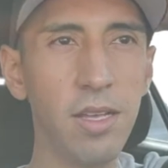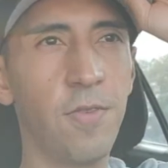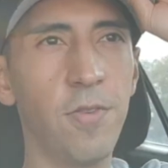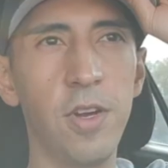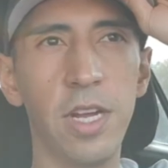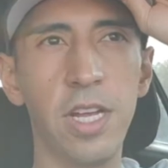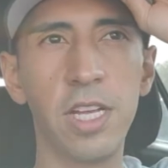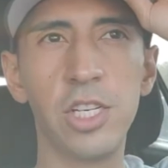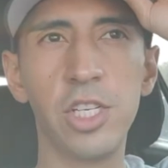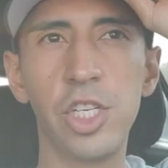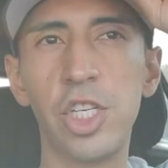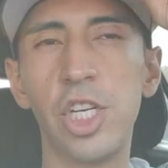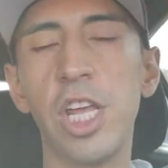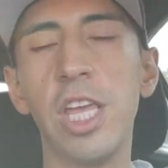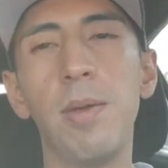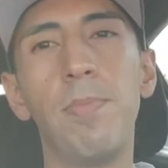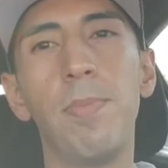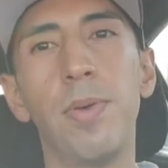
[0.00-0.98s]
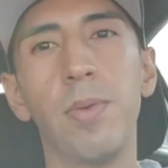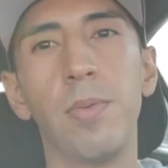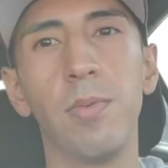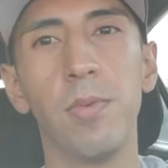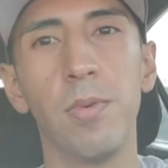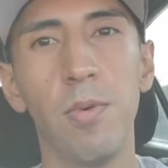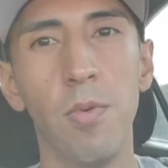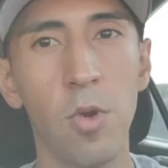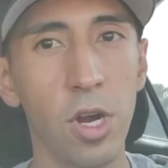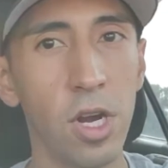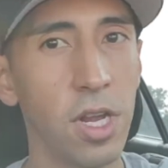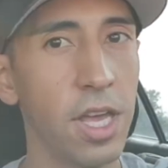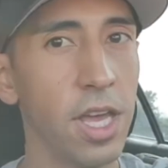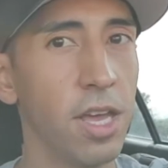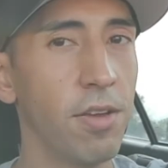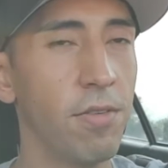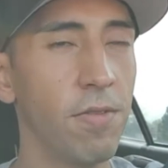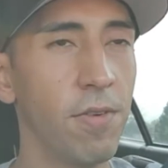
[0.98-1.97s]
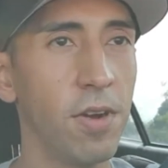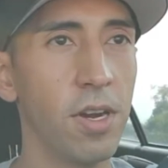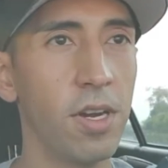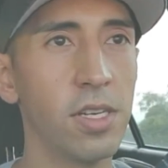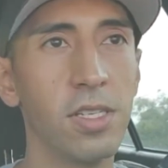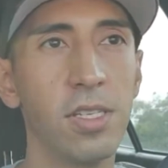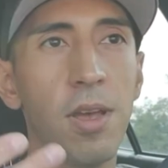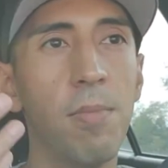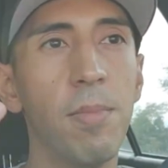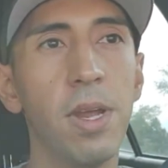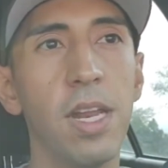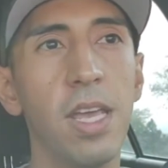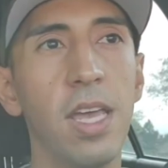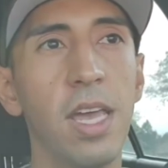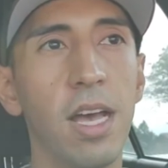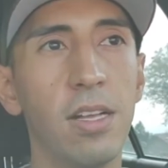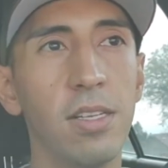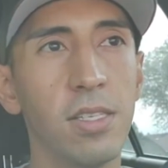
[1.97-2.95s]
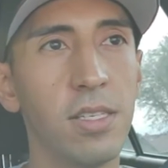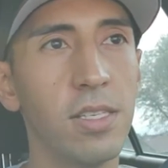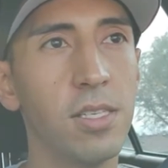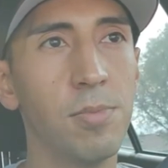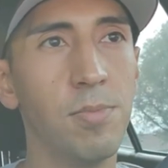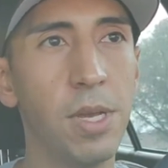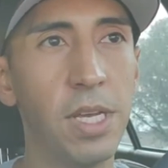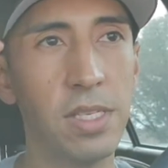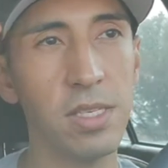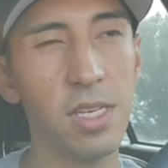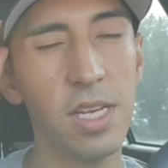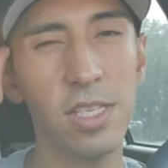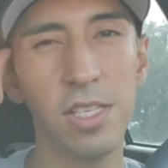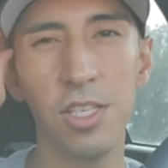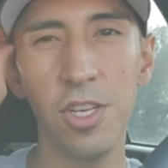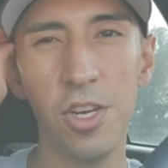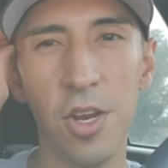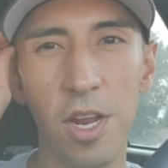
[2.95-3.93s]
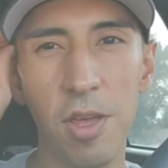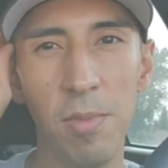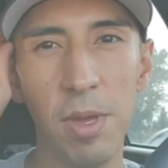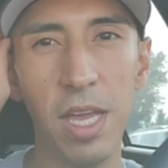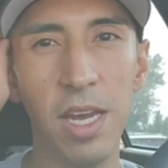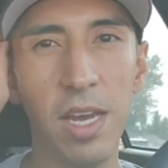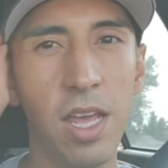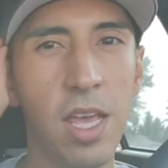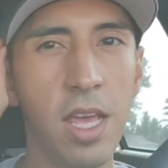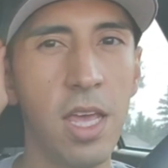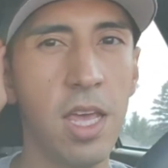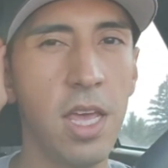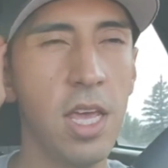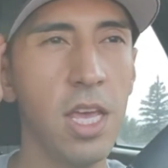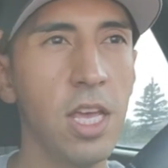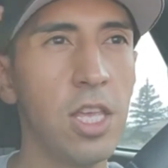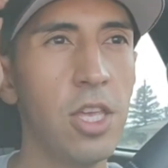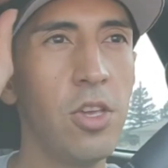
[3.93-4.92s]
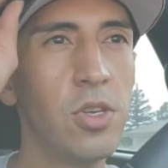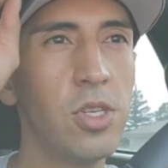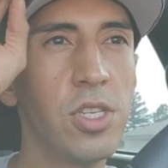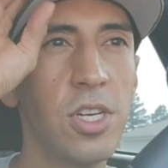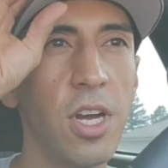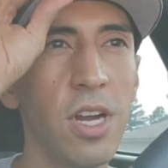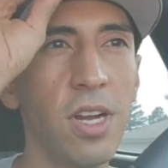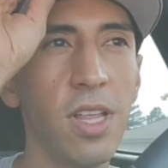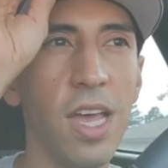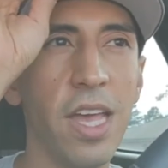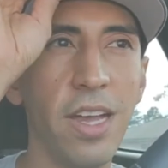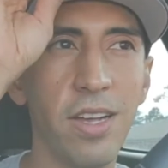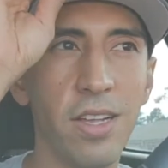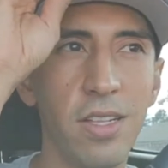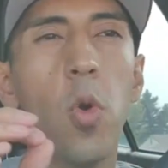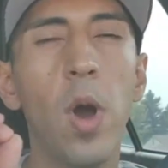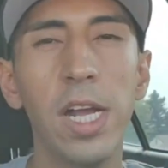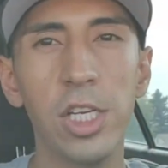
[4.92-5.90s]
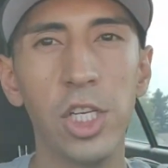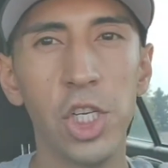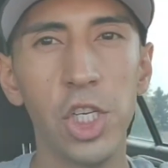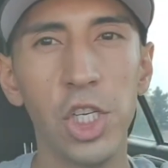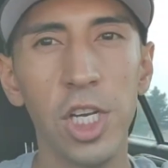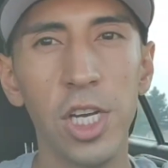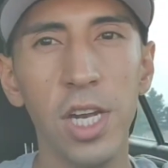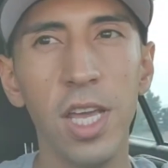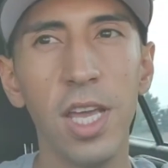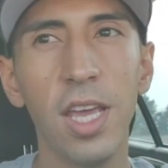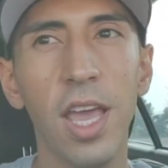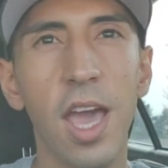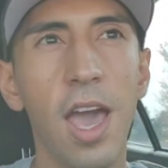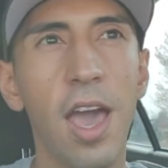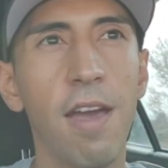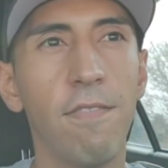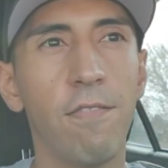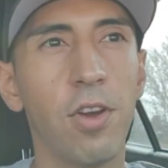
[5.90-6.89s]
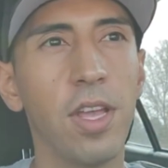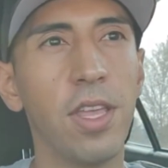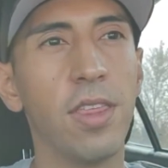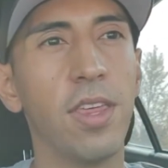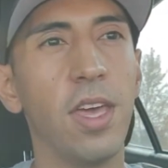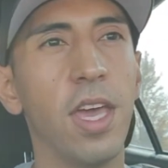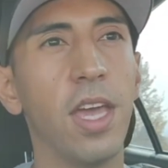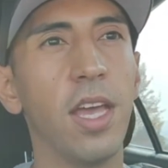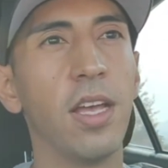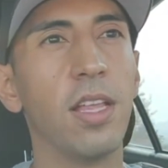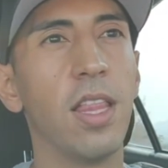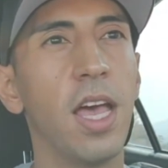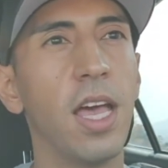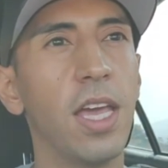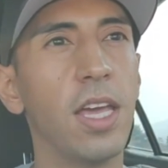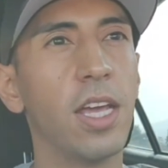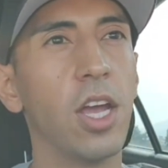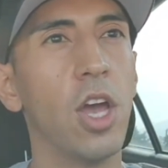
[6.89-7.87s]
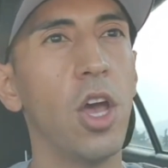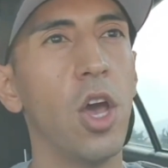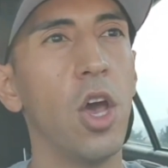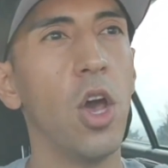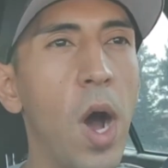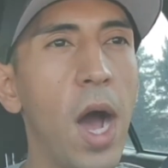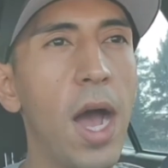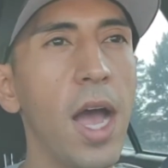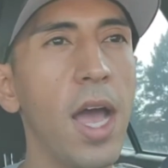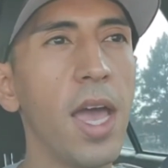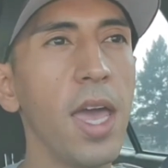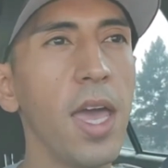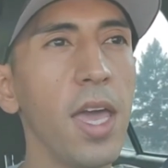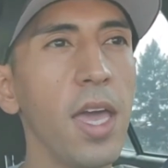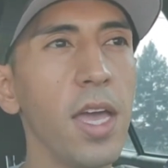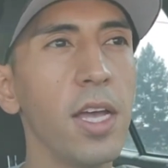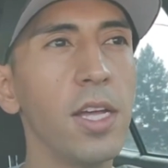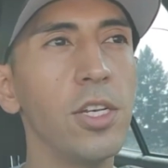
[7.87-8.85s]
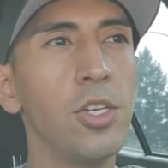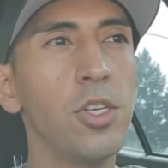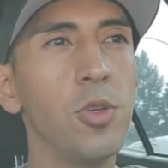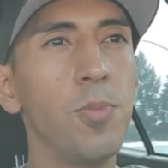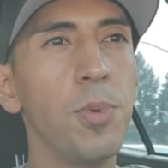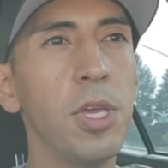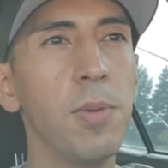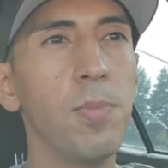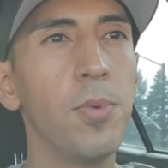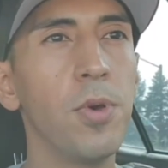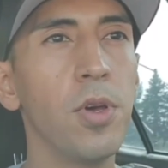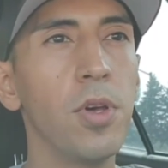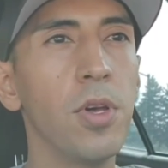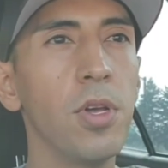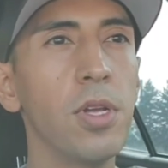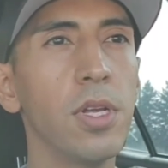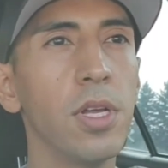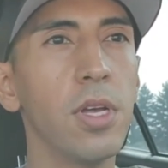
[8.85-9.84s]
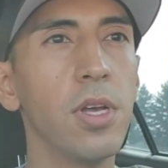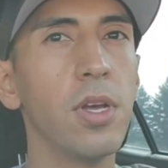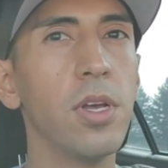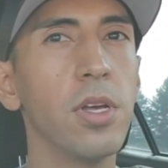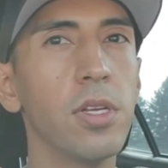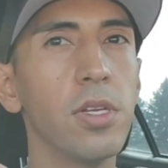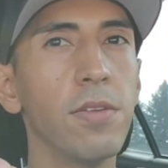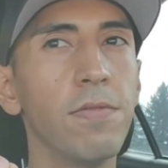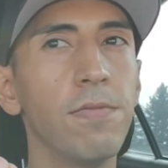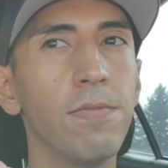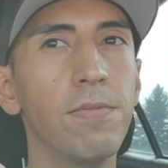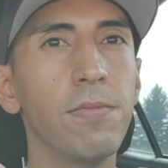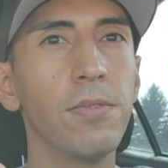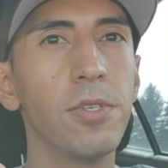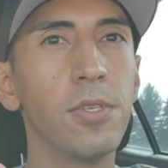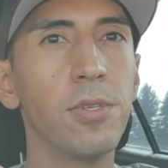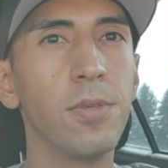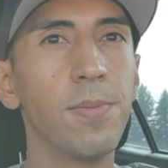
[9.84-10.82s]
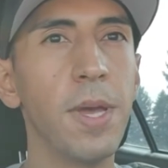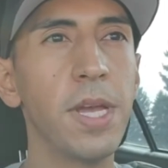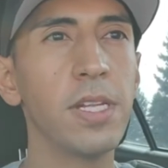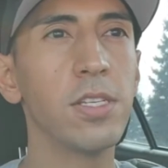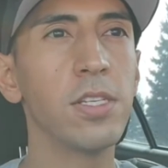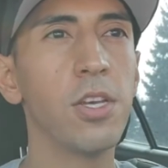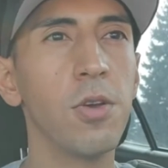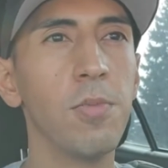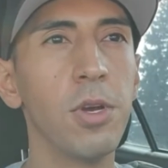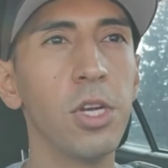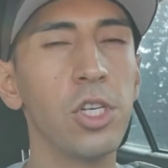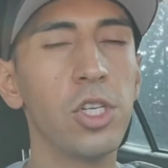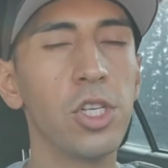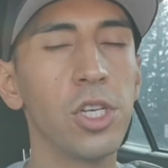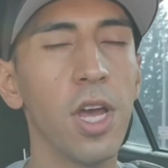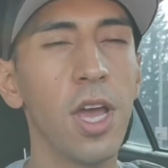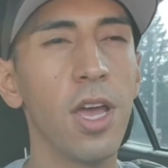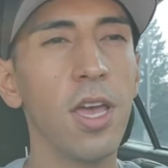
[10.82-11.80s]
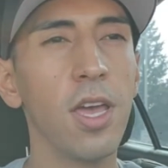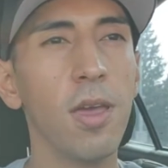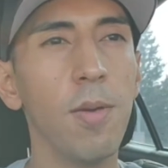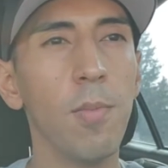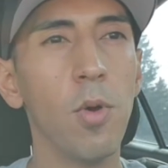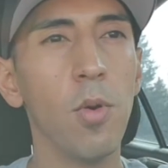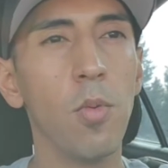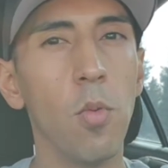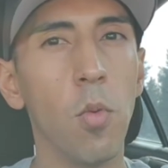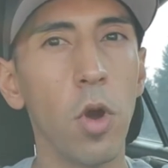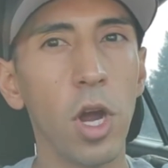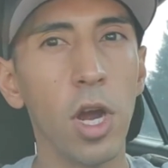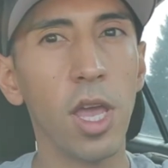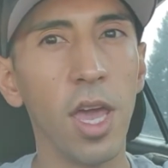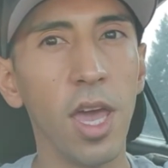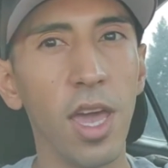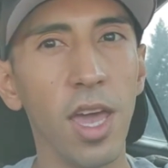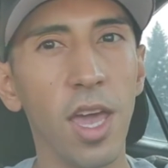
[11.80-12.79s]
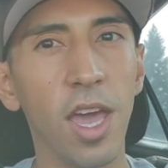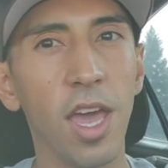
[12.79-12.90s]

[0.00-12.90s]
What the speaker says: a freaking sheep working for somebody else's business. You know what I mean? You start like questioning everything. Like, why do people spend so much time working?